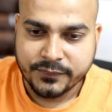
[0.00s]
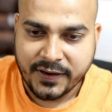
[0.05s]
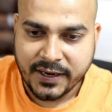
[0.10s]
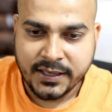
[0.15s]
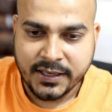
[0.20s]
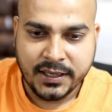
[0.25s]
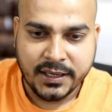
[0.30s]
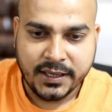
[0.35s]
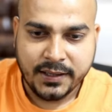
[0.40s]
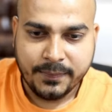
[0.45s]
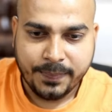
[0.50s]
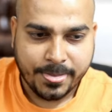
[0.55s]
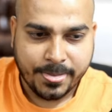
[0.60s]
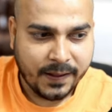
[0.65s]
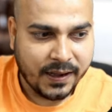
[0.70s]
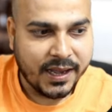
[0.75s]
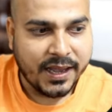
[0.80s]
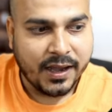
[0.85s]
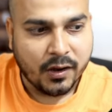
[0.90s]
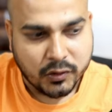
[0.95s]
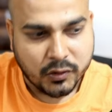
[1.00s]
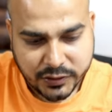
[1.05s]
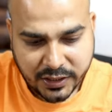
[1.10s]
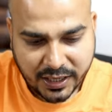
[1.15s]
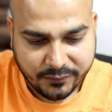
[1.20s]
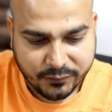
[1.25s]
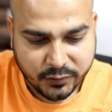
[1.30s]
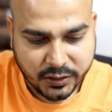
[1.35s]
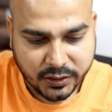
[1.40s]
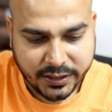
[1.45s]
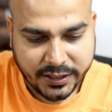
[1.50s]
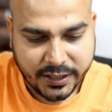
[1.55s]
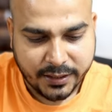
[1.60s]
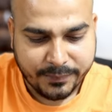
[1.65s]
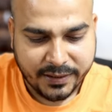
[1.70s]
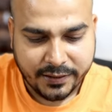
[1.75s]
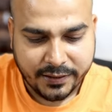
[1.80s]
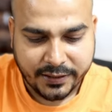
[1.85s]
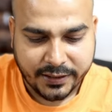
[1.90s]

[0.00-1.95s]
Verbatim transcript: Finally, I also have to create my